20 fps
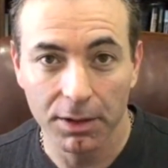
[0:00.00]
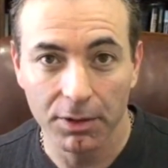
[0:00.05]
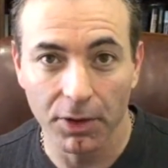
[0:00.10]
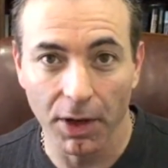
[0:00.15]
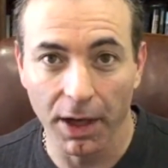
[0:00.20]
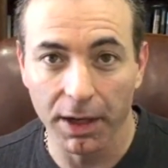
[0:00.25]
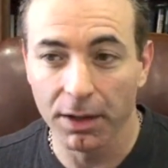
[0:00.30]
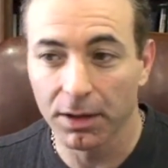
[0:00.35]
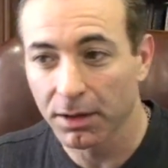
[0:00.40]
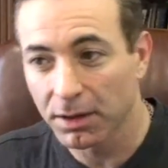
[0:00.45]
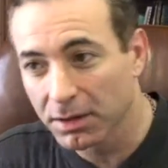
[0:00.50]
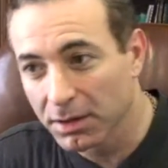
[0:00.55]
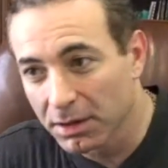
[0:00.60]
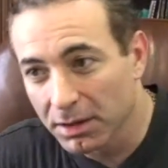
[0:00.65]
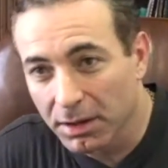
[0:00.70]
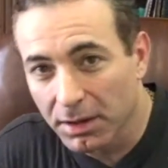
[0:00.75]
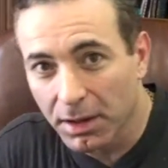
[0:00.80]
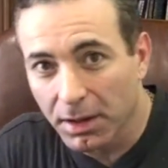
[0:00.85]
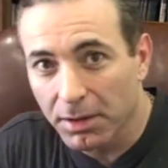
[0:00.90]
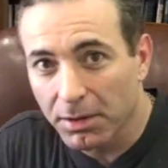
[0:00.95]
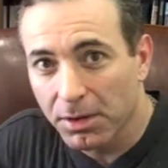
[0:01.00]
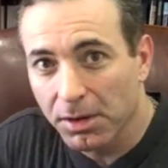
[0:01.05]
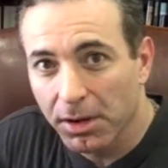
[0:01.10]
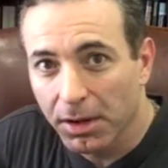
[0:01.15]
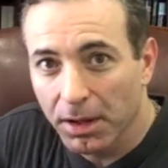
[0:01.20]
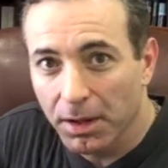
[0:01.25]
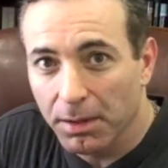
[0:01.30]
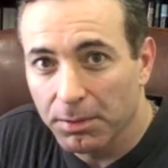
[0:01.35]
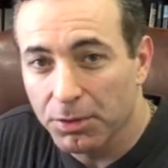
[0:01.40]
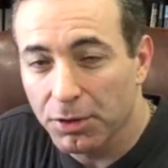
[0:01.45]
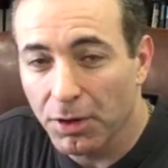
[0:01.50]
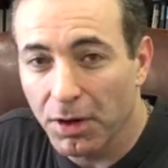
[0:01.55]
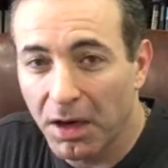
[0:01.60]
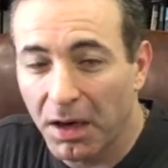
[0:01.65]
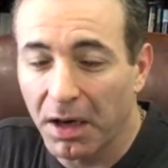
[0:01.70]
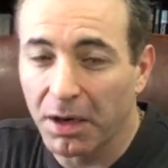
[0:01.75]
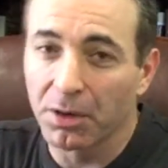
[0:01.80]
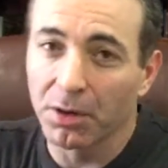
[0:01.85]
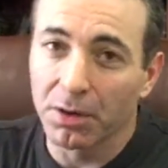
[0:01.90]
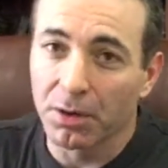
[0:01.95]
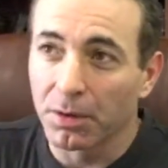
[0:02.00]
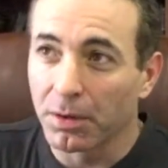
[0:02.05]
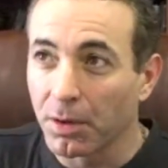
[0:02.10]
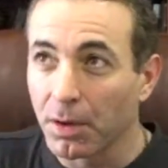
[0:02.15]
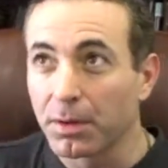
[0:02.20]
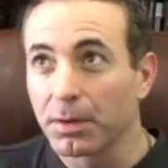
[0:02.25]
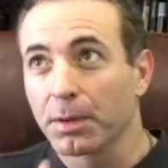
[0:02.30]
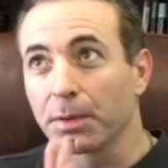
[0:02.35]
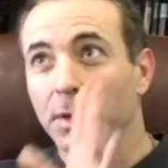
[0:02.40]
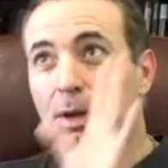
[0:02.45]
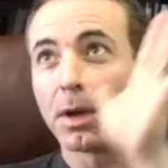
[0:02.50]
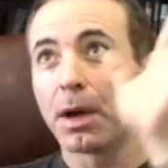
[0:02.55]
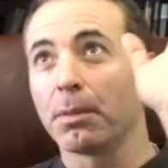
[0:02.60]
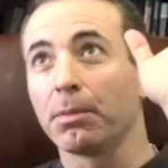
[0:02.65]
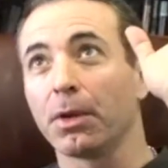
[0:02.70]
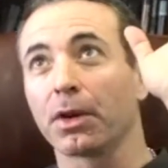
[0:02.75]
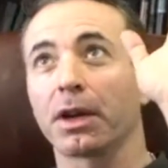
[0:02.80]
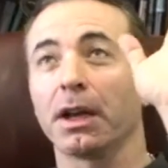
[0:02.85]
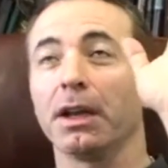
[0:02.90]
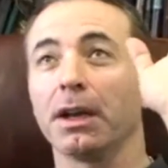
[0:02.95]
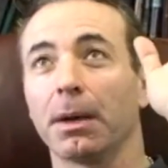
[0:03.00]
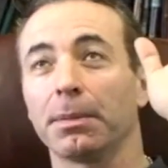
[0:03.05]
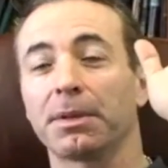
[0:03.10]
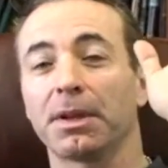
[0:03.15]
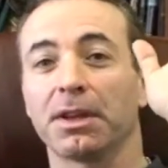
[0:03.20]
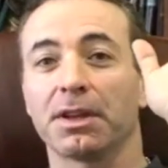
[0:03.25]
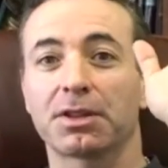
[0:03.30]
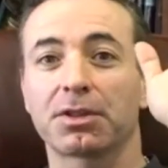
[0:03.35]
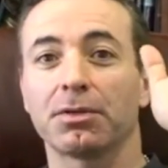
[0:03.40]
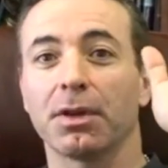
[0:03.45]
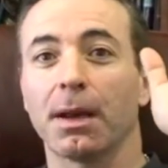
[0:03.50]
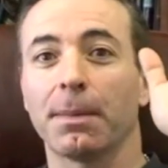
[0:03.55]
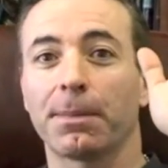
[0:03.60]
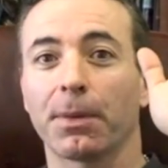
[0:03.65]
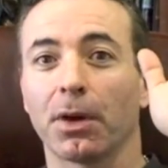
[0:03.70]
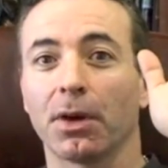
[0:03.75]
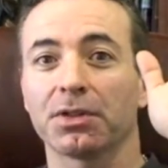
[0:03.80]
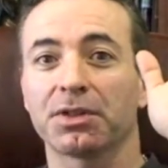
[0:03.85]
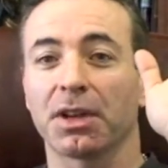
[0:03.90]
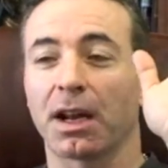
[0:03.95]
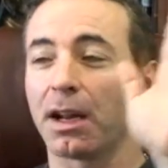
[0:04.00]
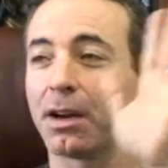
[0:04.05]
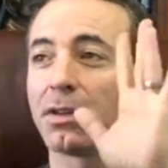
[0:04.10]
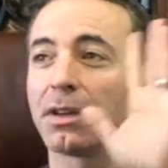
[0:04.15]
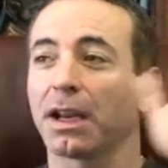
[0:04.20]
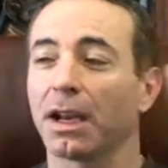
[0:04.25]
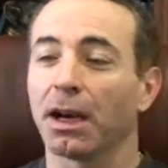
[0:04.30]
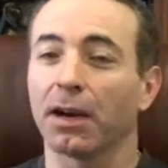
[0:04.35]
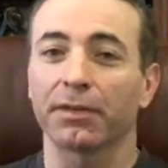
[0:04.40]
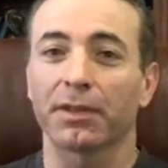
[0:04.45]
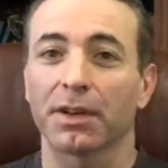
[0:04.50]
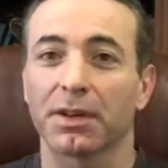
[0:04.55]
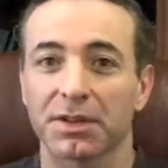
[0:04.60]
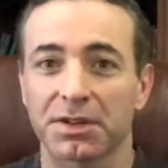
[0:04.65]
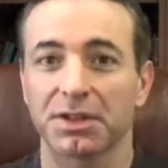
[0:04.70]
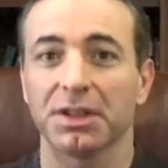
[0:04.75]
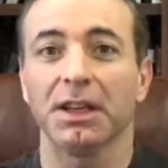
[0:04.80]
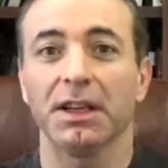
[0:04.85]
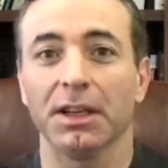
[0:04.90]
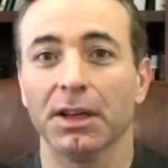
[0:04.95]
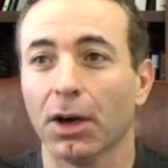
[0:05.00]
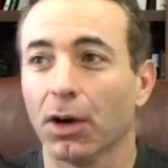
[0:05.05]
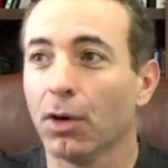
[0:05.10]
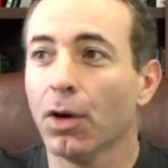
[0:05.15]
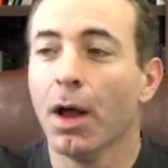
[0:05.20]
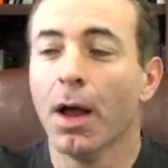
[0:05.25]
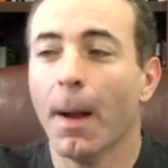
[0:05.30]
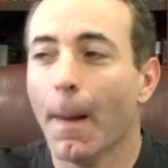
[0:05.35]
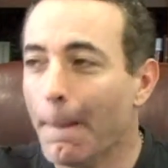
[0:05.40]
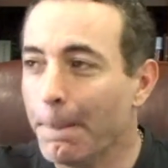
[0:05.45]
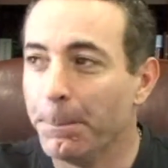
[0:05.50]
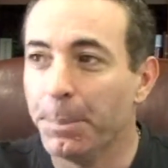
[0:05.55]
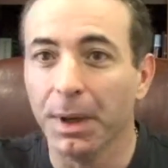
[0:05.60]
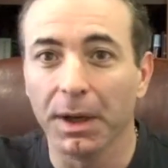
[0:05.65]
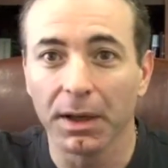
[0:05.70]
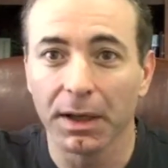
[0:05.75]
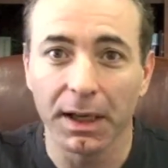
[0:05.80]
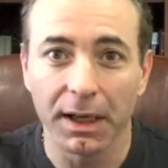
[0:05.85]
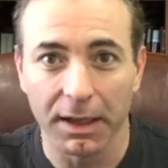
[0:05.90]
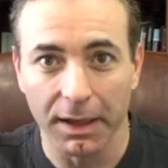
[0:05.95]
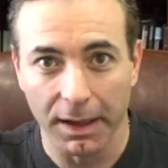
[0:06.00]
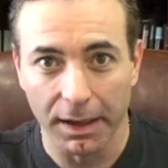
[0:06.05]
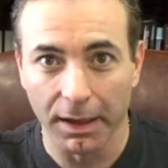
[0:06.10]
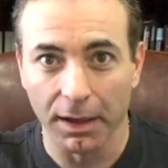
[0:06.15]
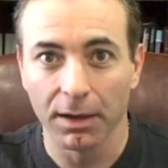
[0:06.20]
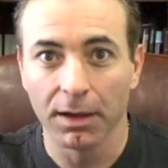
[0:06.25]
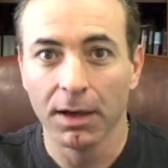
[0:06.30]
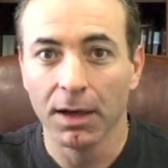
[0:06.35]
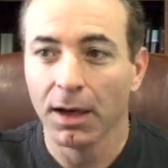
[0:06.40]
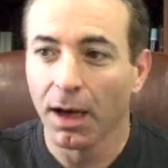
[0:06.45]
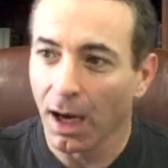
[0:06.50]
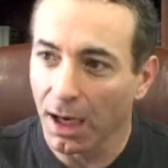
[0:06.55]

Right? Oh, I'm trying. Oh, I'm looking up to this great person. I don't care if they're the CEO, billionaire.